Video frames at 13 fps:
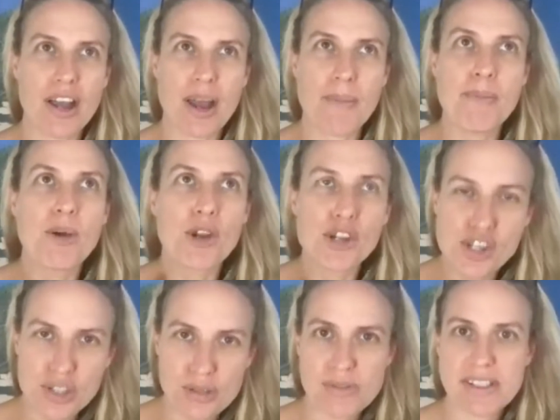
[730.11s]

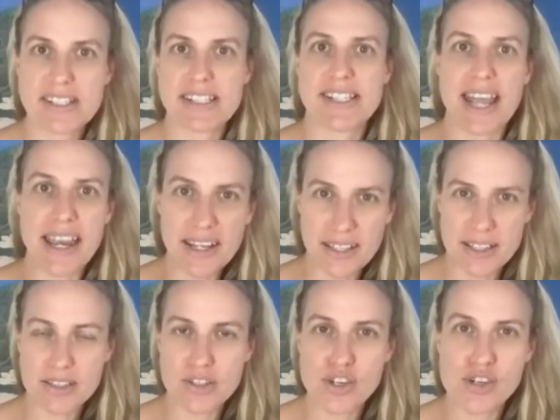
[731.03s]
emotional state
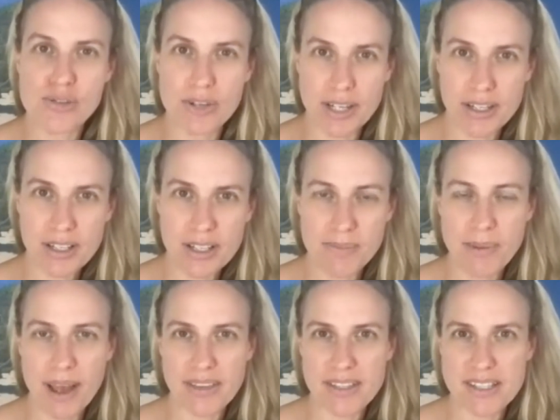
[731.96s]
is triggered
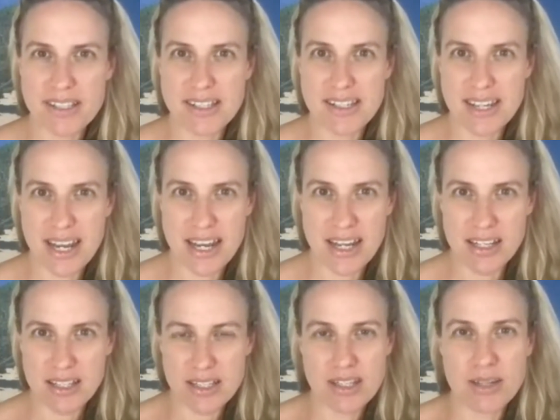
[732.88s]
by this
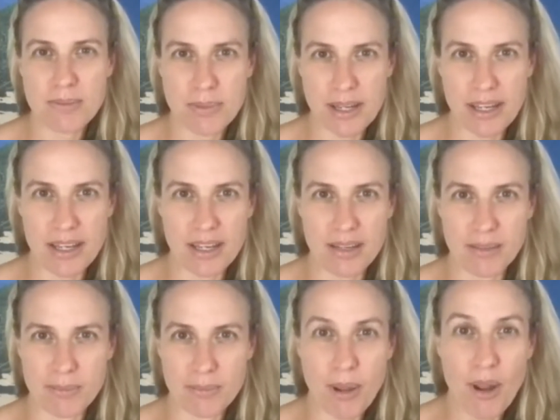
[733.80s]
need to be
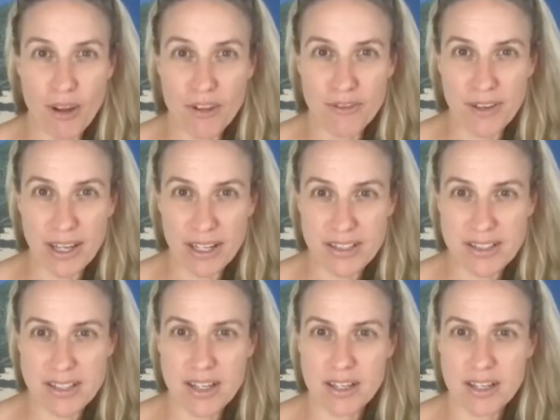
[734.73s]
perfect,